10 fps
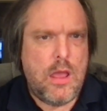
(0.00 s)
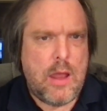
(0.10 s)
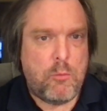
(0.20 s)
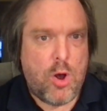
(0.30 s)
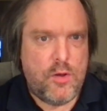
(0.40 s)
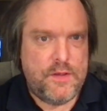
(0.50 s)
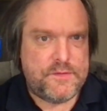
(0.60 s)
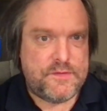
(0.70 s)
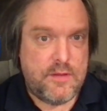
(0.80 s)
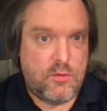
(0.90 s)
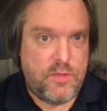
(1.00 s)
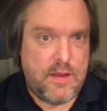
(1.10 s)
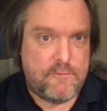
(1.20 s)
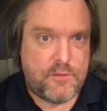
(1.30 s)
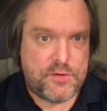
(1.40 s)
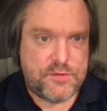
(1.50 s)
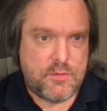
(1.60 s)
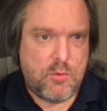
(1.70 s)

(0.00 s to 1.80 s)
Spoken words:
And while he's still there for just a